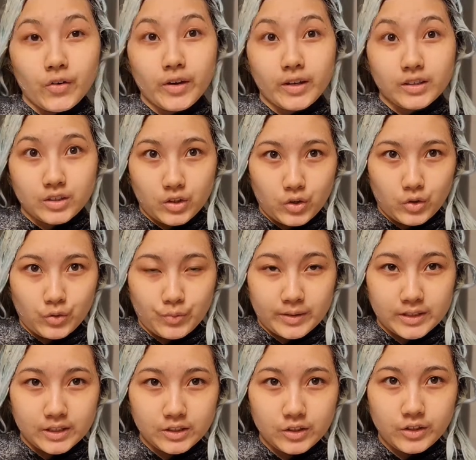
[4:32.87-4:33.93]
Okay, so my
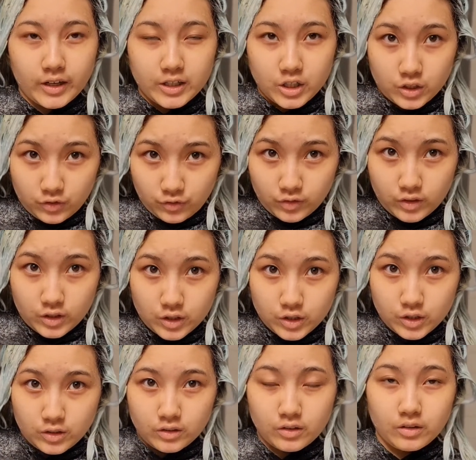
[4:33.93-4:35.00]
sister and I just
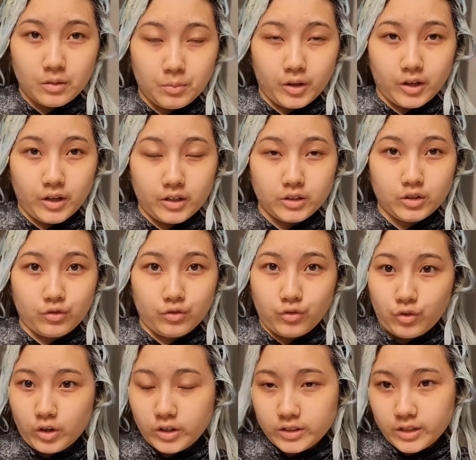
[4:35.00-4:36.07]
finished applying to the
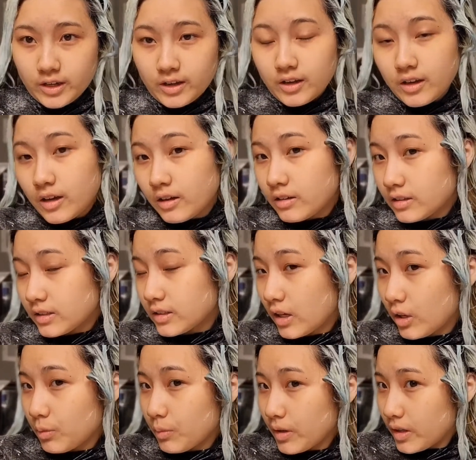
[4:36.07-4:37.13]
front, and this is
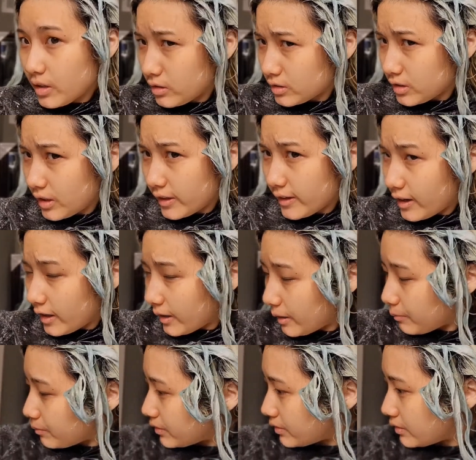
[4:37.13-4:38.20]
how my hair looks like.
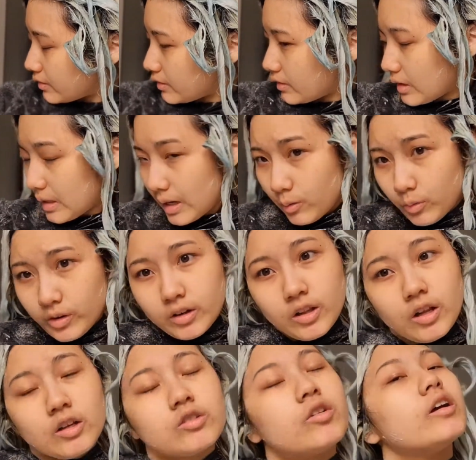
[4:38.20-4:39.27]
I'm not wearing
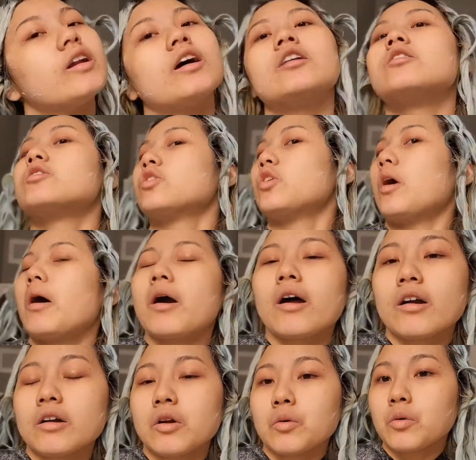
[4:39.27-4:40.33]
gloves right now, so I
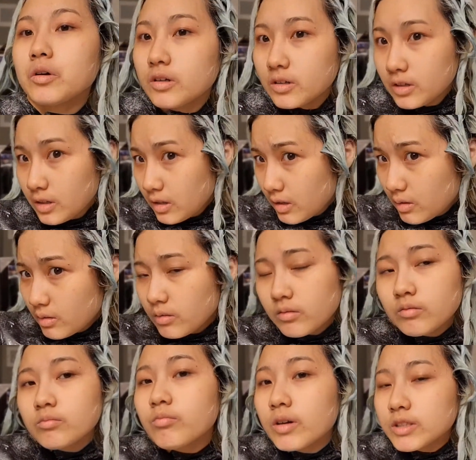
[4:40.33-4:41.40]
kind of don't want to
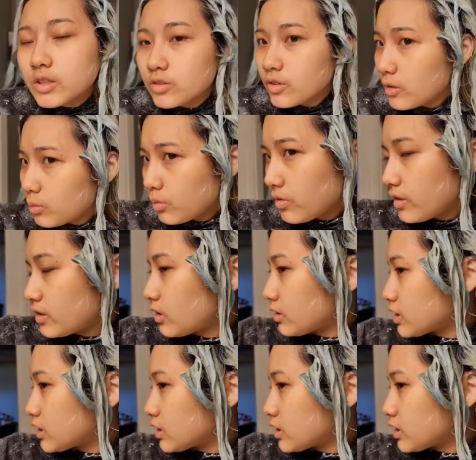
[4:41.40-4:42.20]
mess it around with this.